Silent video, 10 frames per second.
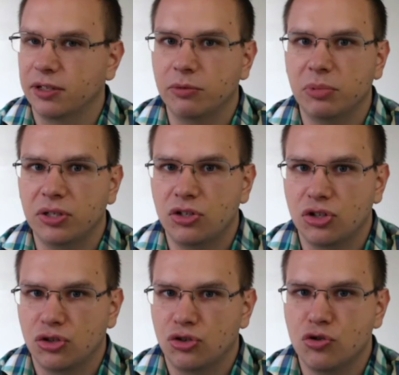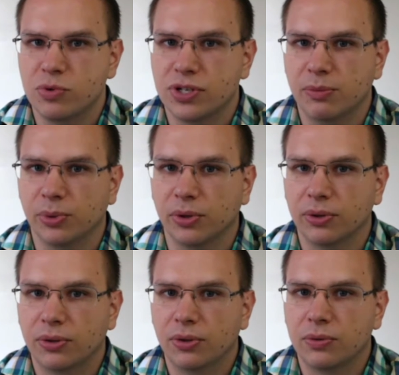It would be just super simple,
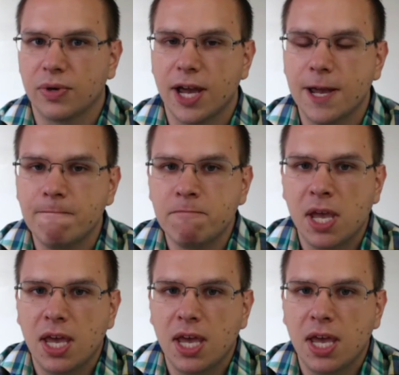right?